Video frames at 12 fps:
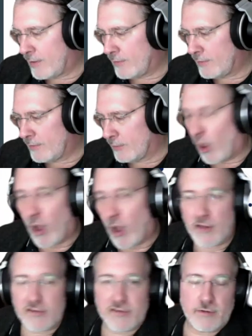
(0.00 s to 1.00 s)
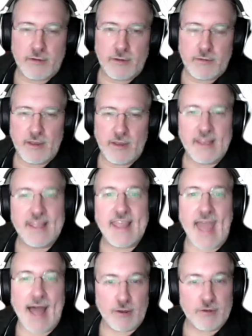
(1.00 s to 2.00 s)
laws, the
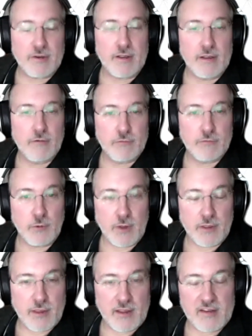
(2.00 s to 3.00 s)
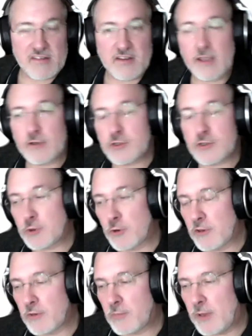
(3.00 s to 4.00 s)
legality of doing things, and they ensure
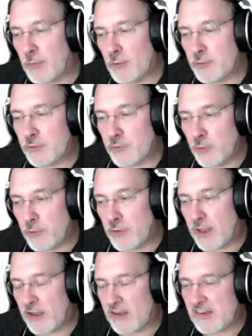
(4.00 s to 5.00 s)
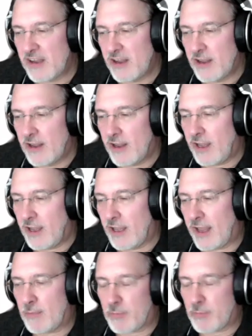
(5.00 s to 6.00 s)
that people do things in
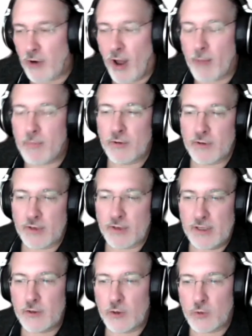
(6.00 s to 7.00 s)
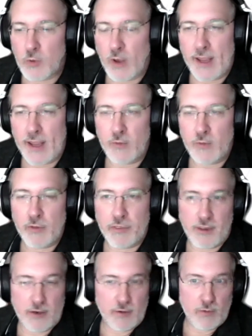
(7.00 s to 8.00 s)
a proper legal way
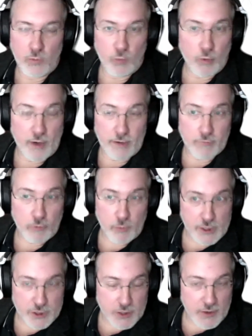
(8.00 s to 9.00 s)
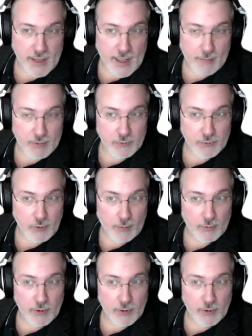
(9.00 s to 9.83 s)
within whatever region they happen to operate